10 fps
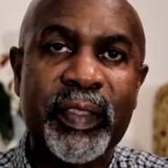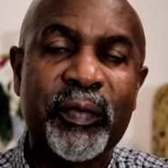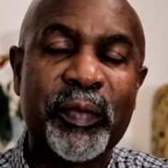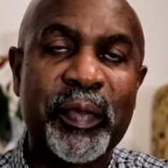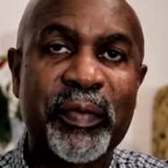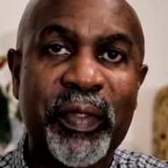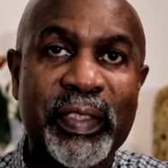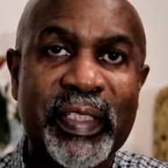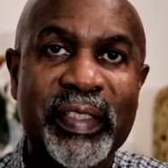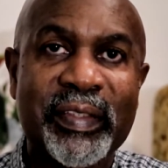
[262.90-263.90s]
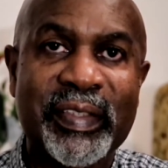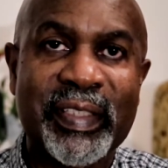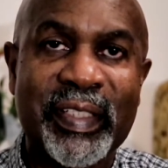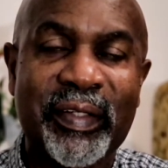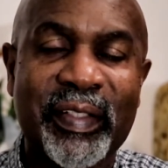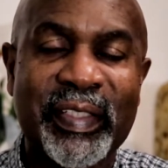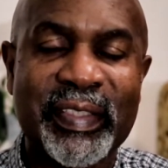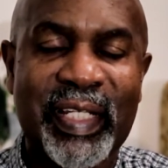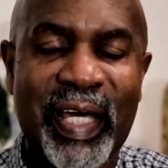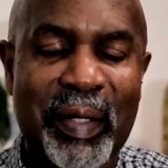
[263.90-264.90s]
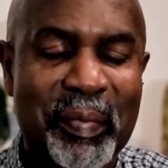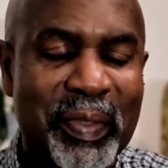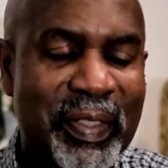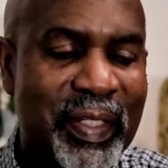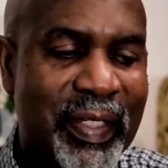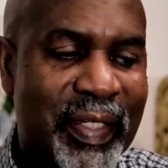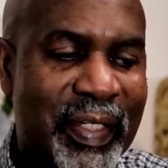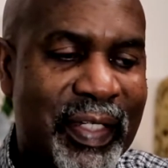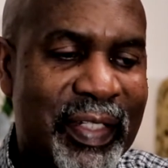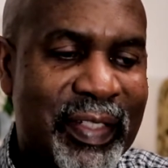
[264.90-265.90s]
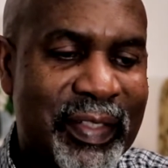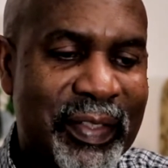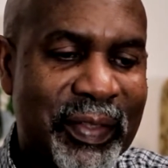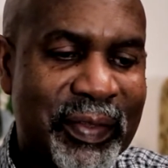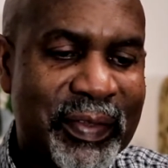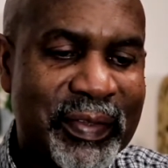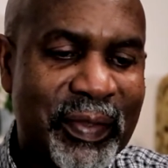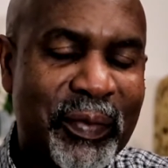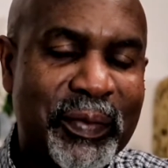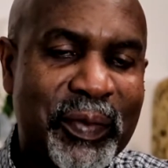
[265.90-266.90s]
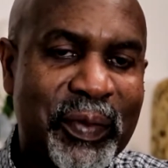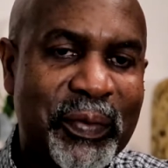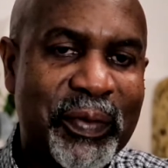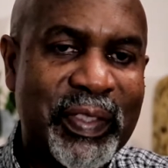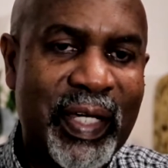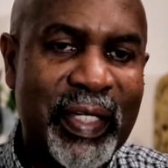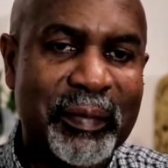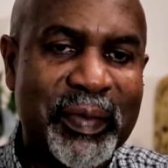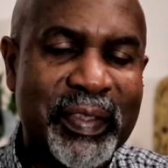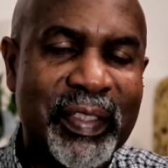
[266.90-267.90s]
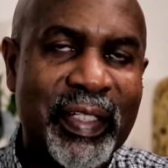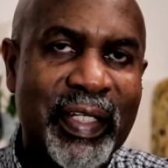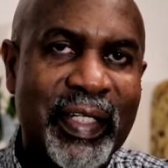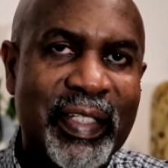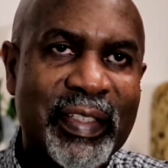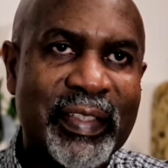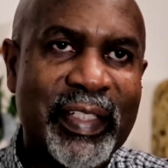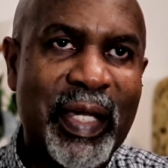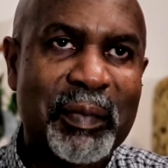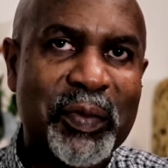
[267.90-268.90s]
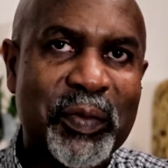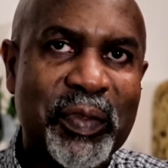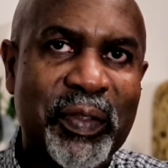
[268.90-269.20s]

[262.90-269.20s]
would be rushing to sit on his lap. You know, those were good times. There were times